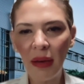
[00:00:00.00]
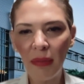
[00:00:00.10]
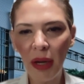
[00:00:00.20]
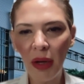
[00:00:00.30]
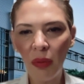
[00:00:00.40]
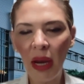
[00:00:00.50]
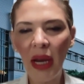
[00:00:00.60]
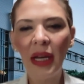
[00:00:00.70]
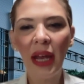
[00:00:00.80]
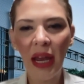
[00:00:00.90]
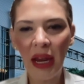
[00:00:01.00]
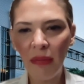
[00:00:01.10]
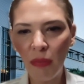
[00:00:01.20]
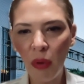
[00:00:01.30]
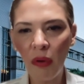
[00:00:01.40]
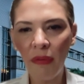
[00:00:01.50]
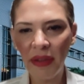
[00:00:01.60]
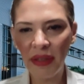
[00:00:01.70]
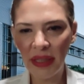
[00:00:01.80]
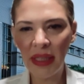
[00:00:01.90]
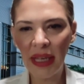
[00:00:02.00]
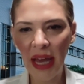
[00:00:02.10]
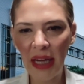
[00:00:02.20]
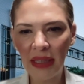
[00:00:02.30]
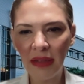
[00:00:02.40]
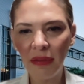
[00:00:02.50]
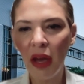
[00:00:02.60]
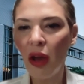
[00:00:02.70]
a better weight and more physically active.